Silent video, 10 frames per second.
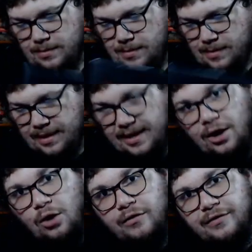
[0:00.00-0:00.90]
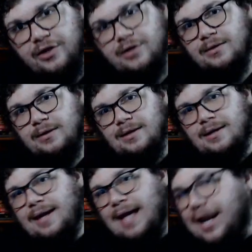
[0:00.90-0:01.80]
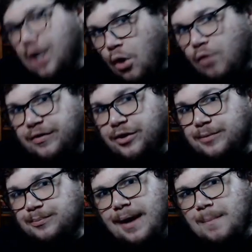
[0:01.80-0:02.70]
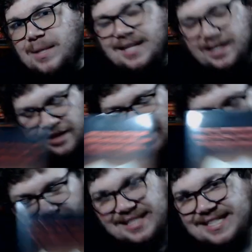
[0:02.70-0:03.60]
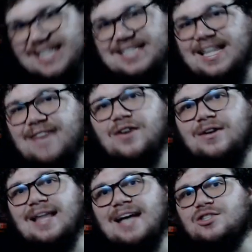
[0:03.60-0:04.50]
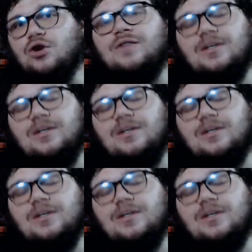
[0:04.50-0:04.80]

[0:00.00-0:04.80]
and over and over, but then it only sticks on that very last over.